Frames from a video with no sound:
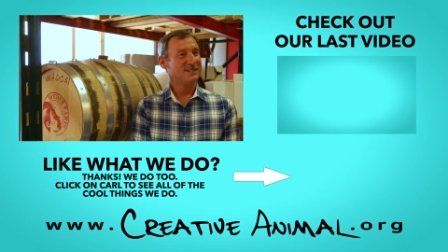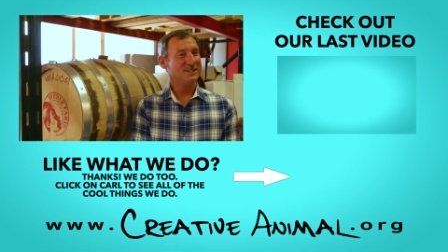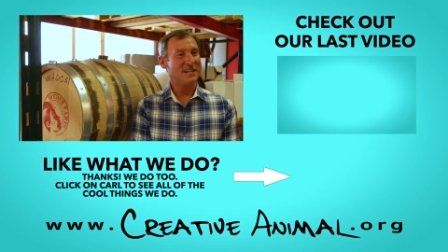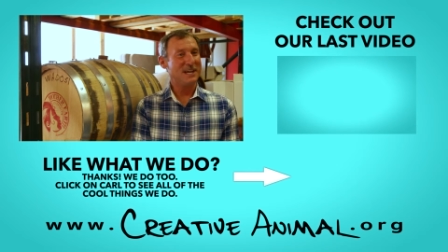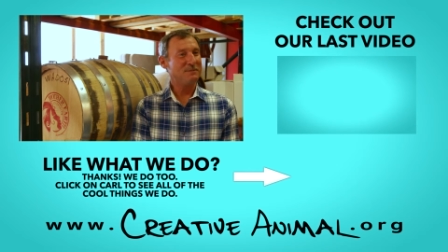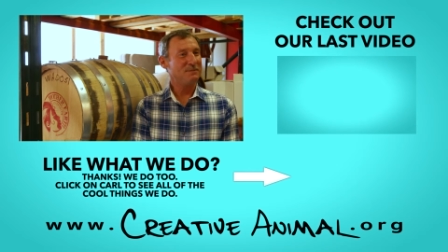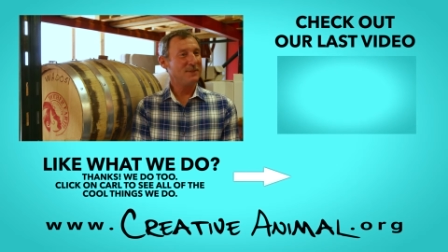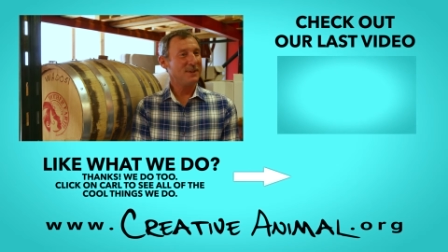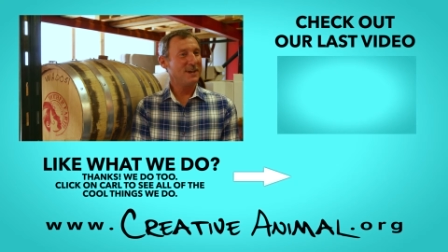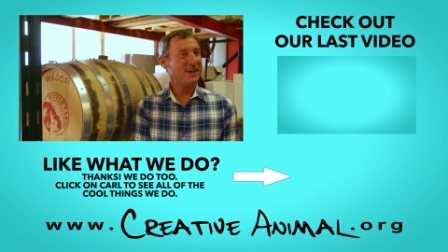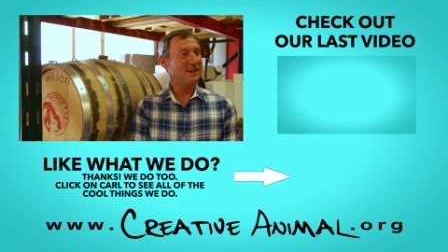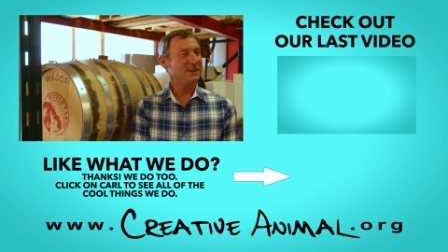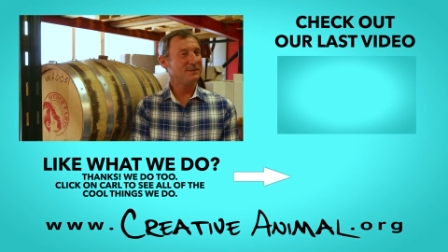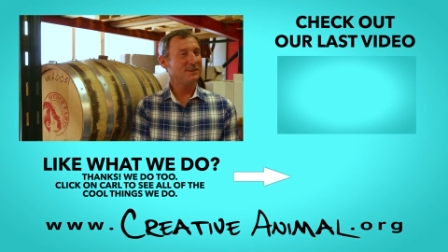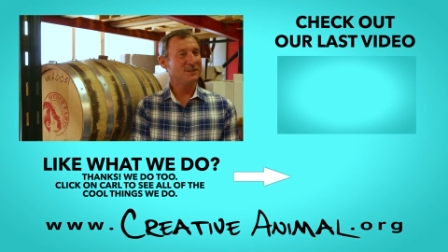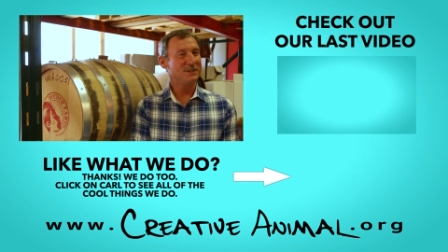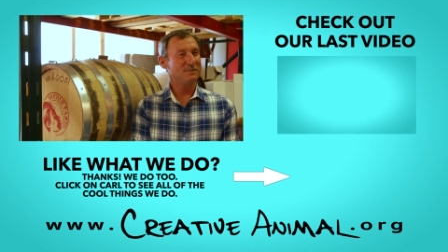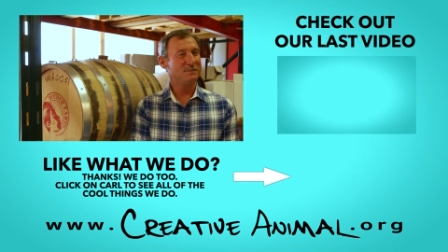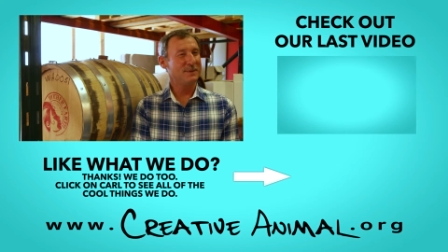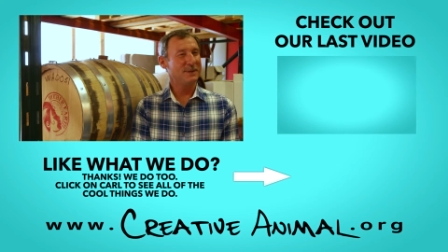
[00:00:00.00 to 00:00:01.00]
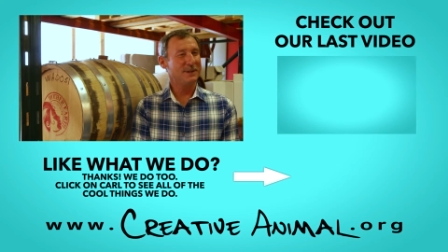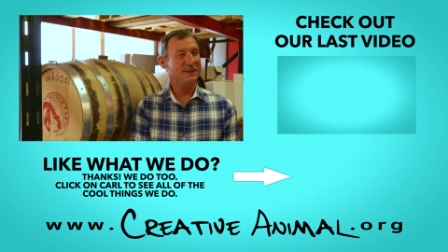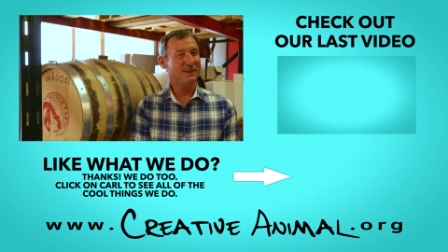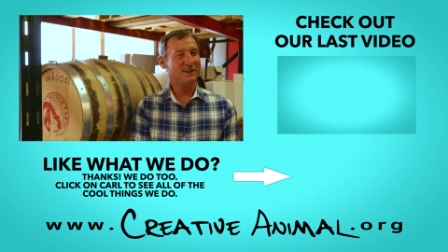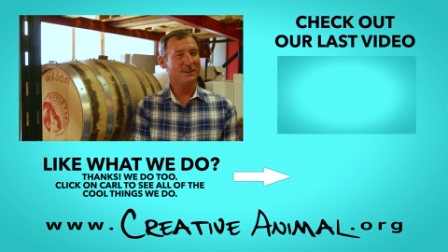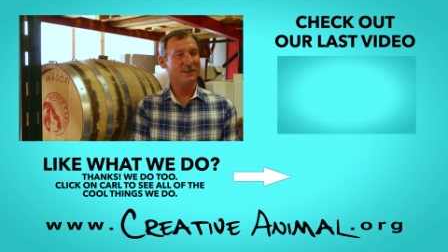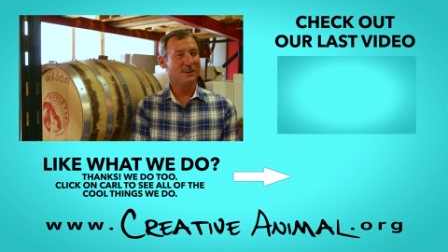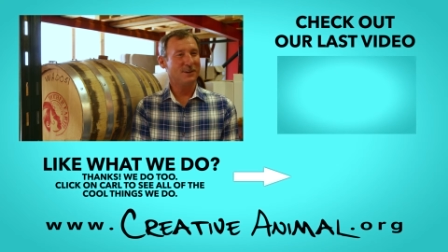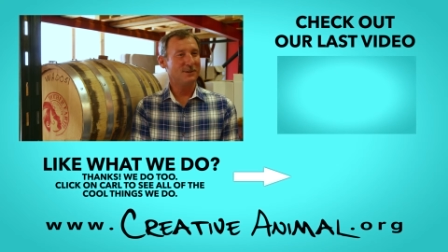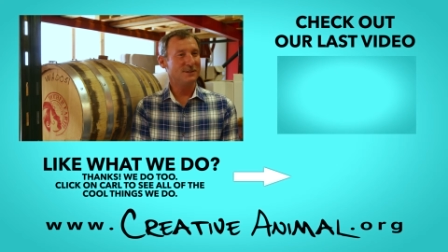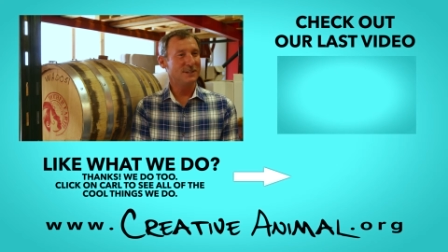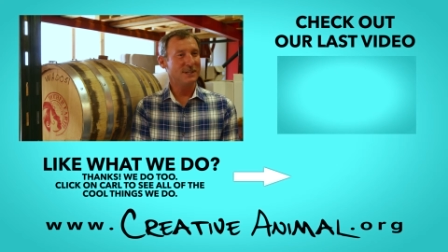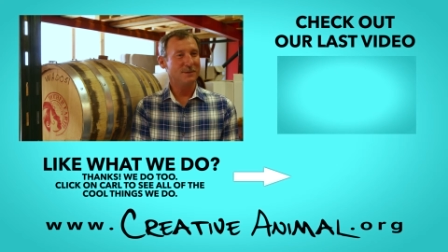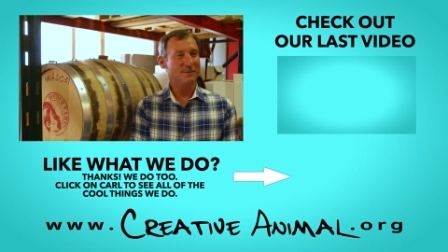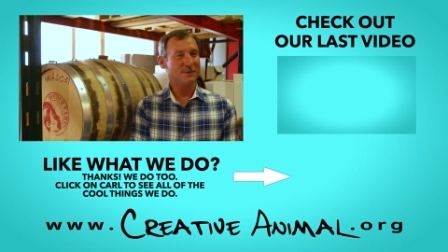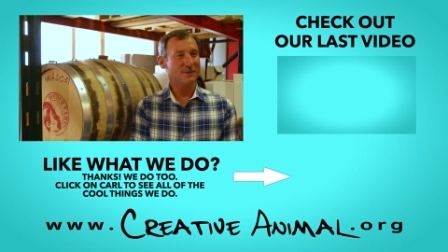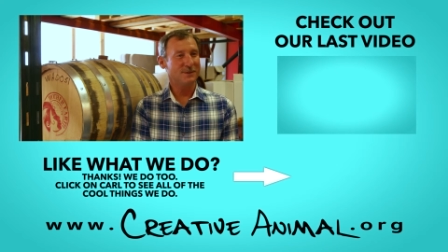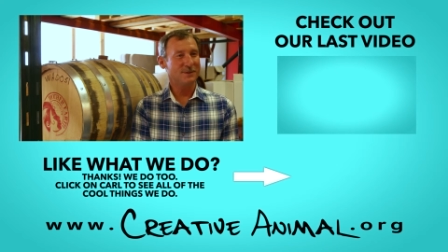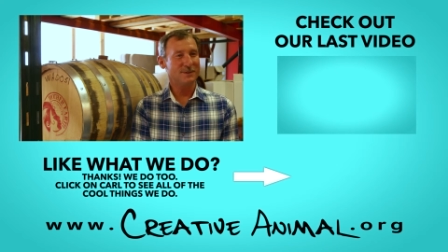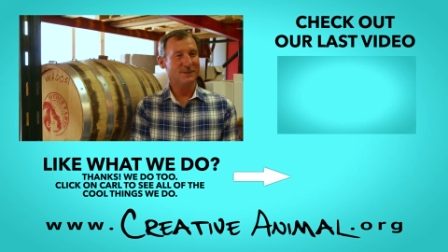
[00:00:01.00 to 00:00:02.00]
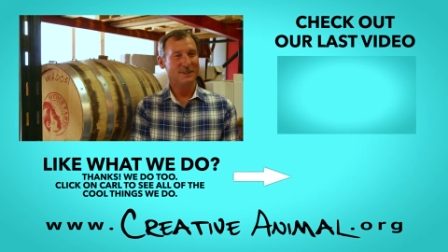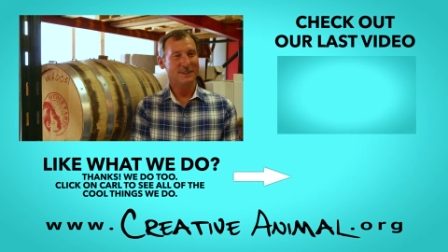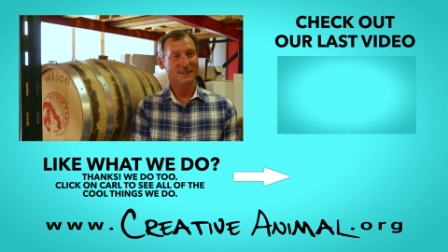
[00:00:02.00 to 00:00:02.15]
same thing, just bigger, go deeper.